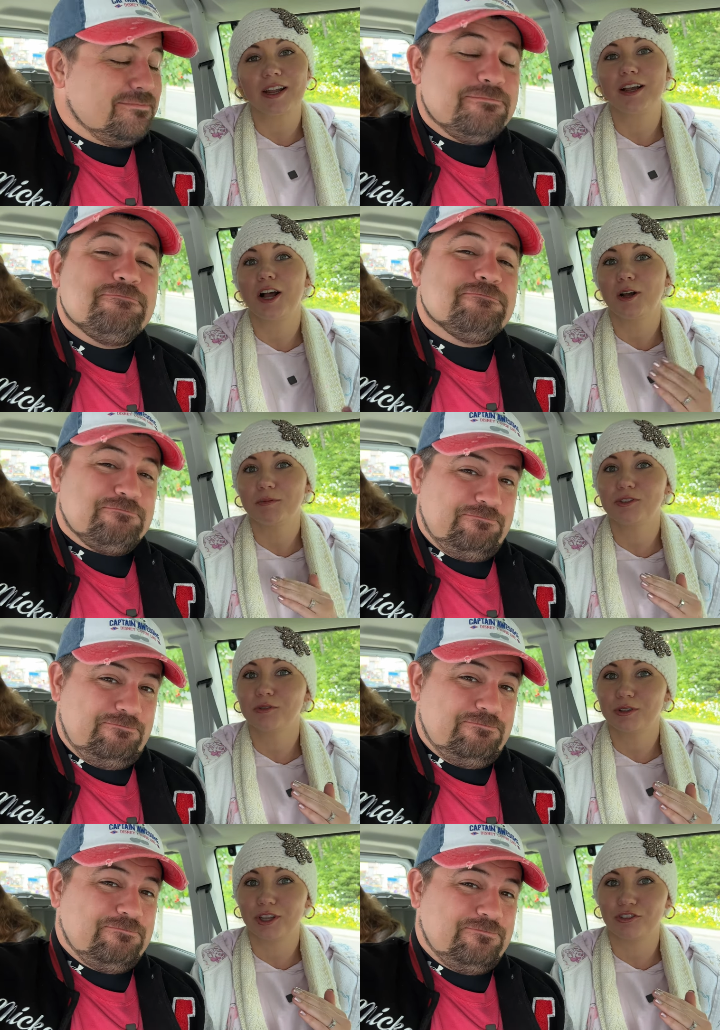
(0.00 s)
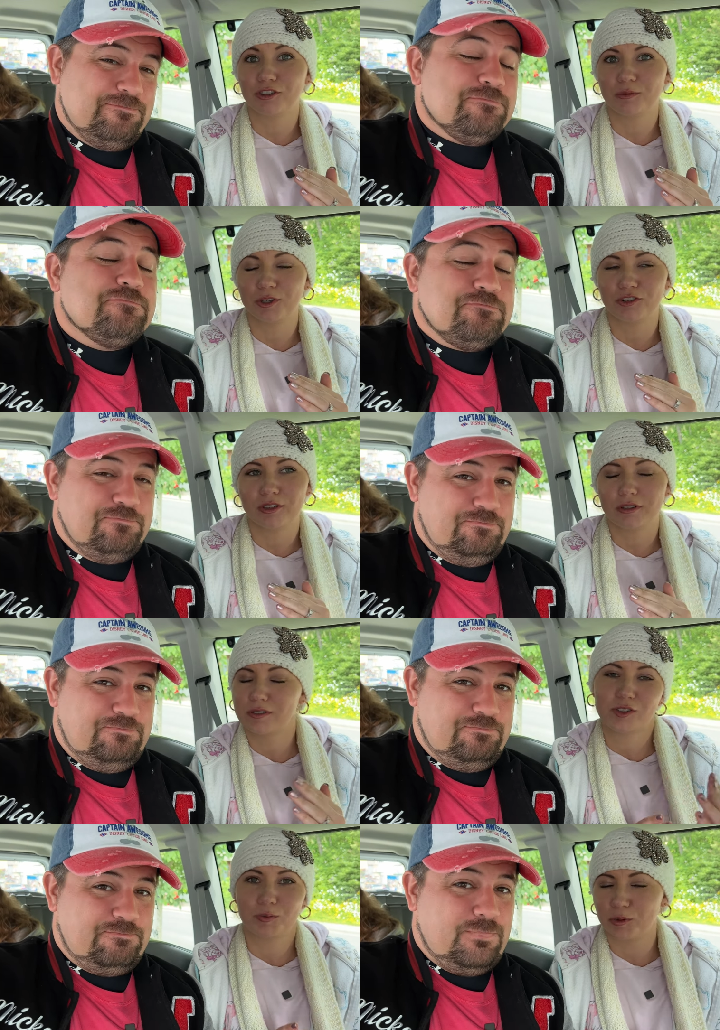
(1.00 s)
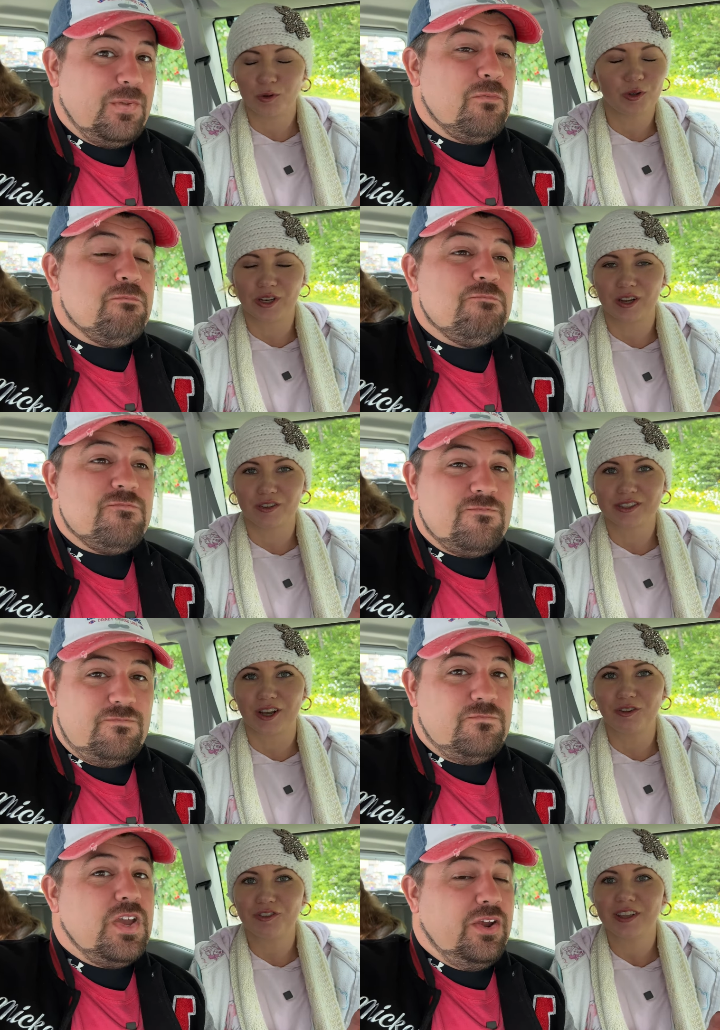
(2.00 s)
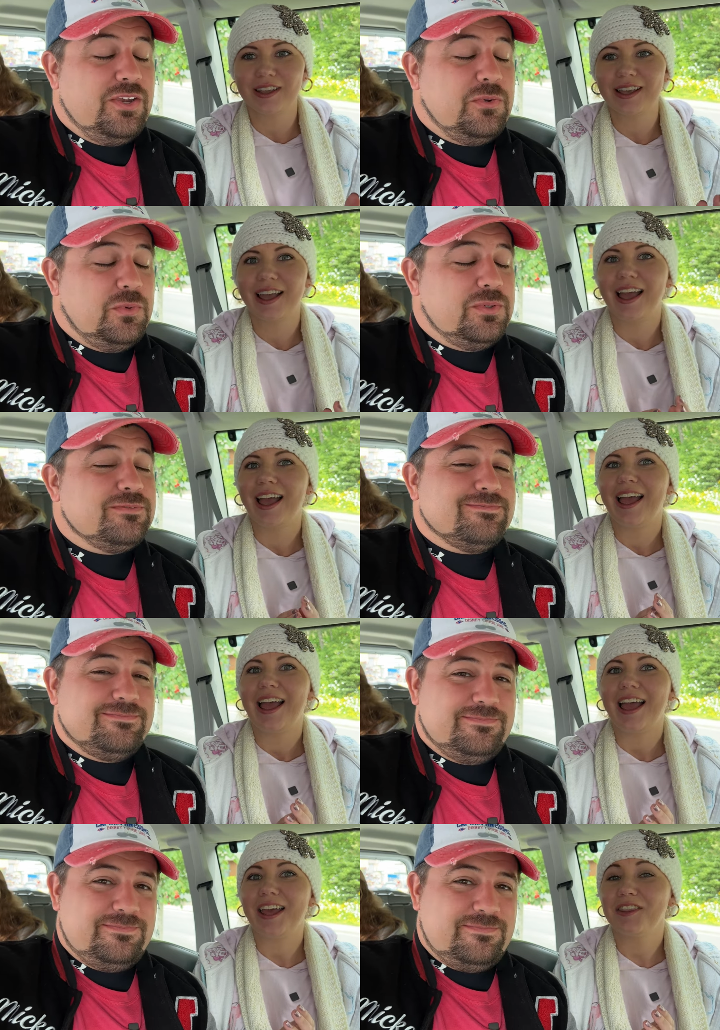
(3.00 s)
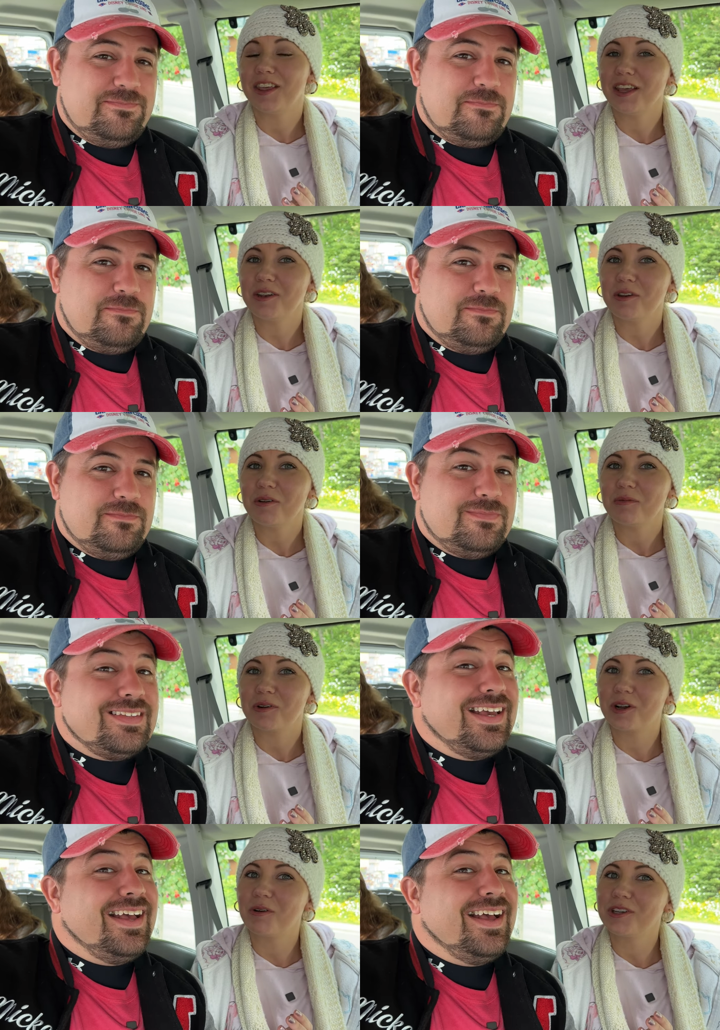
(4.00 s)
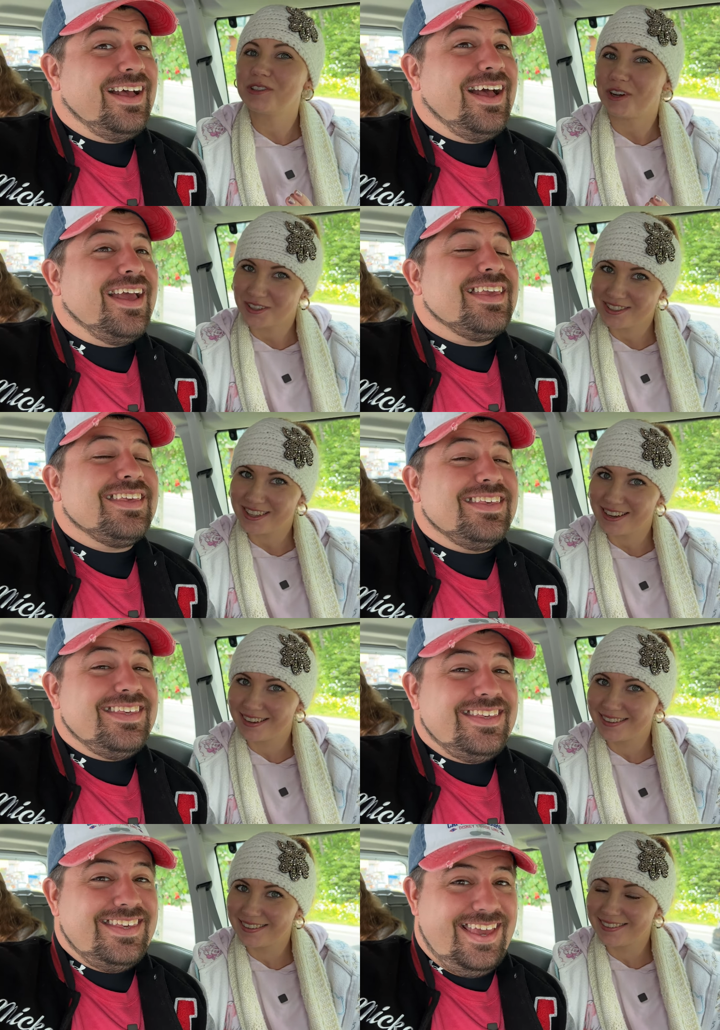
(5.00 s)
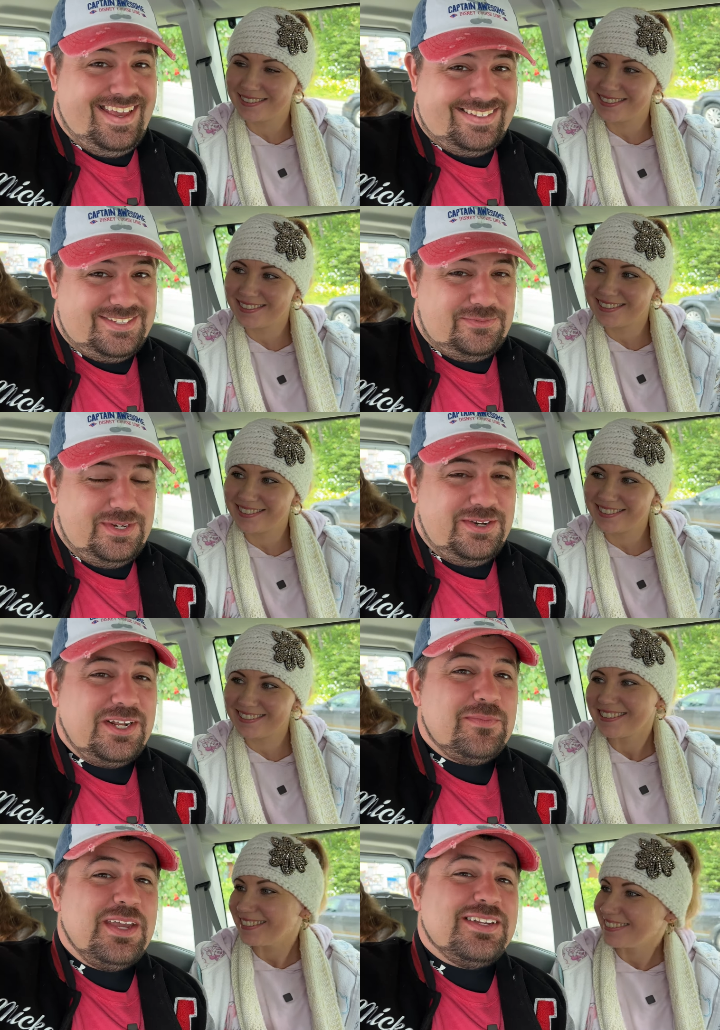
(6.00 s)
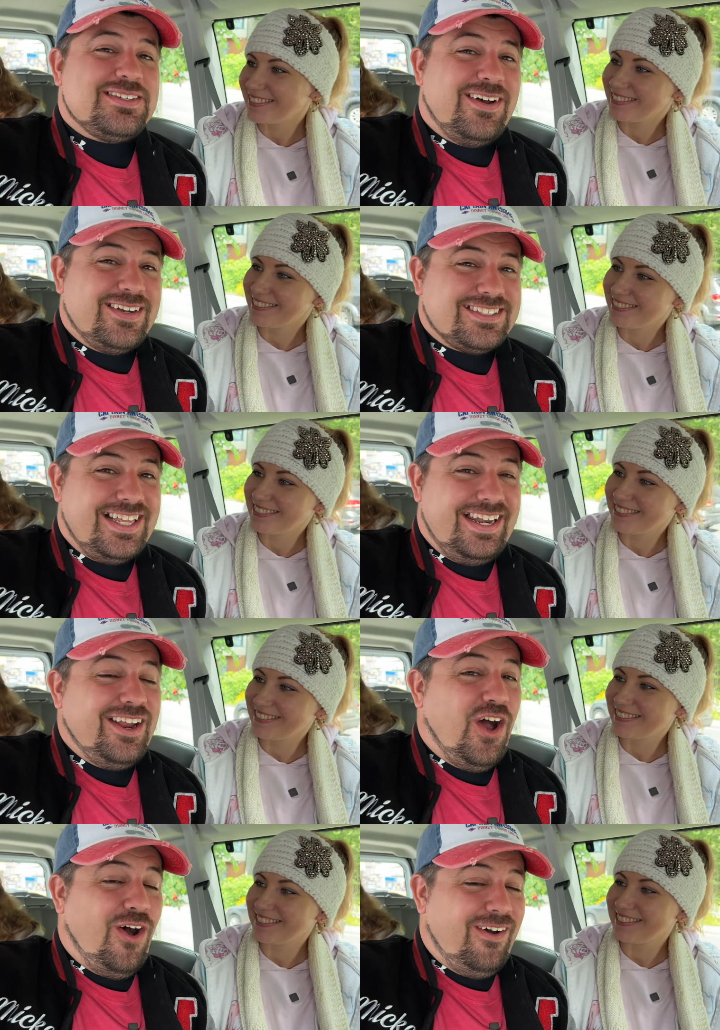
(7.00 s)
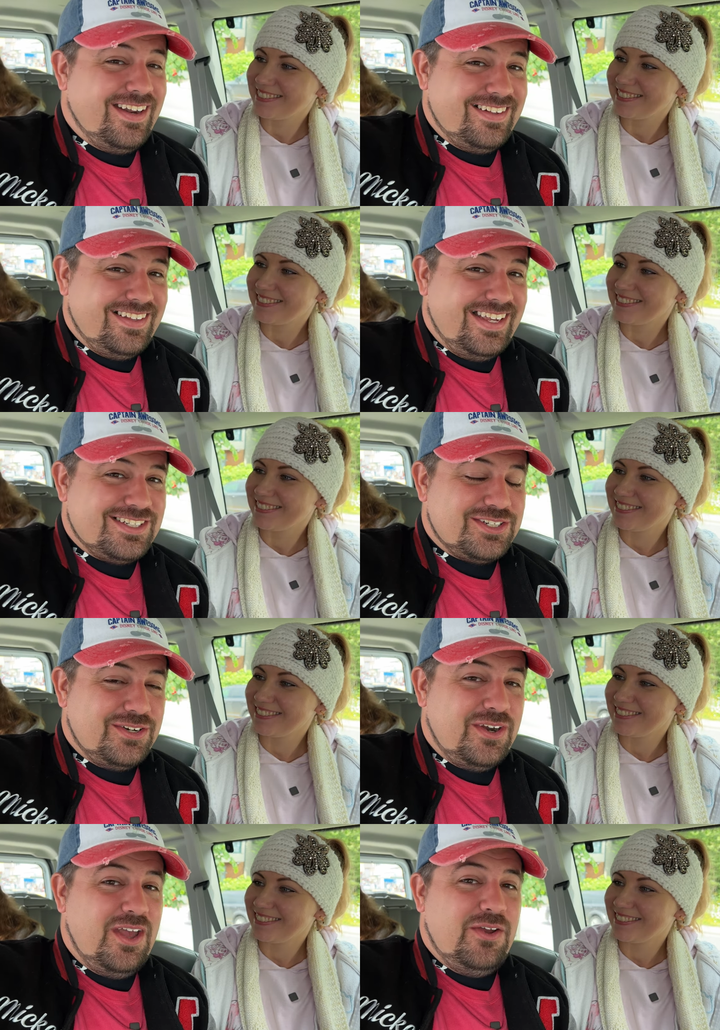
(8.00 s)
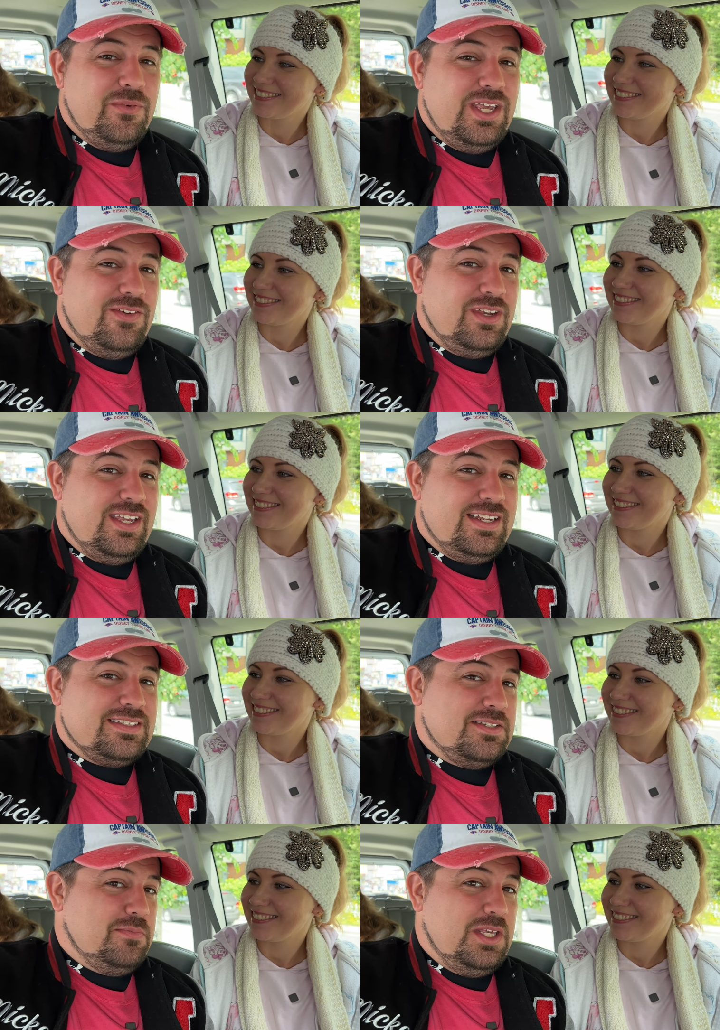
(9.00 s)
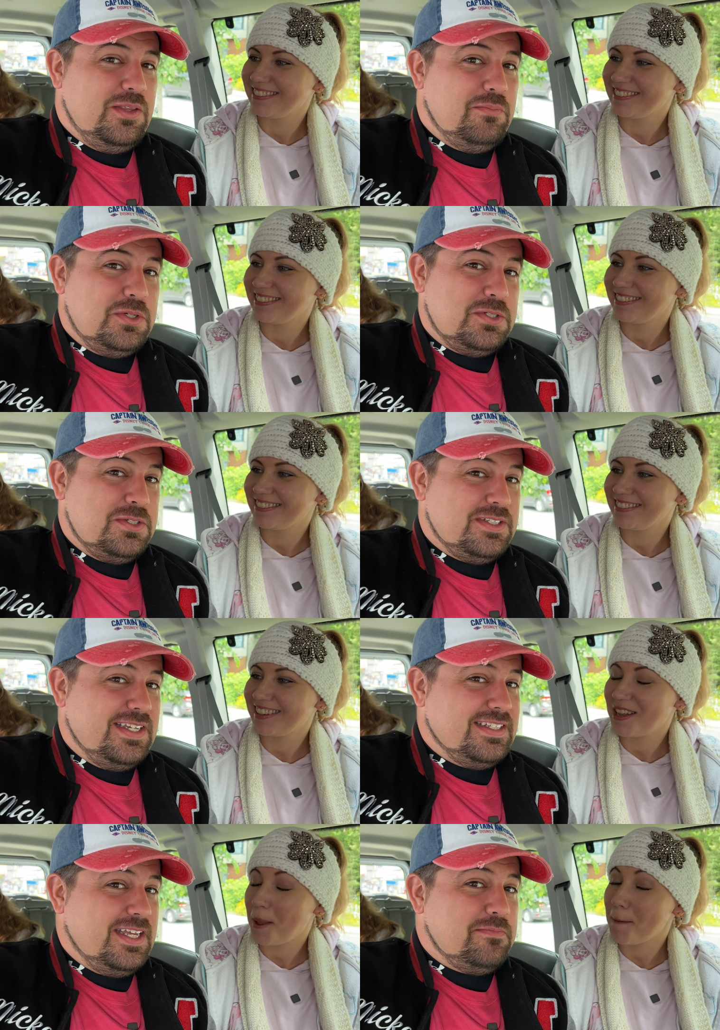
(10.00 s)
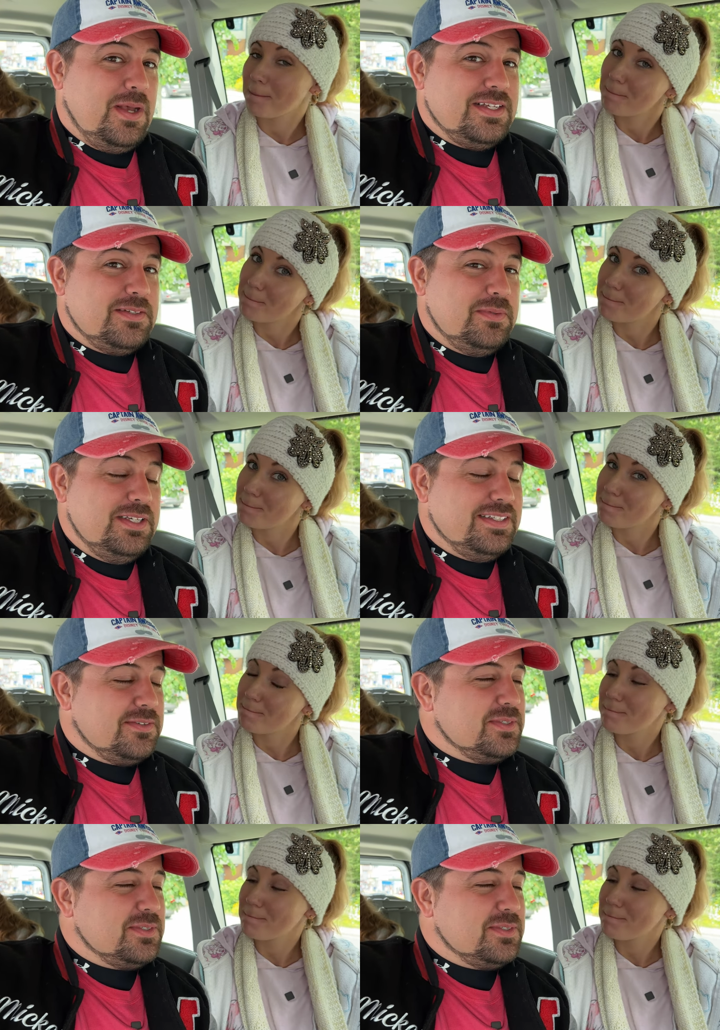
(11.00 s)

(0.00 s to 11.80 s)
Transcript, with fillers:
Speaker 1: ride up to a glacier, which mm -hmm. is super cool in and of itself. Very cool. And then we're going dog sledding.
Speaker 2: Yes, we are going to be dog sledding on a glacier. We even get to be the mushers, they said, possibly. So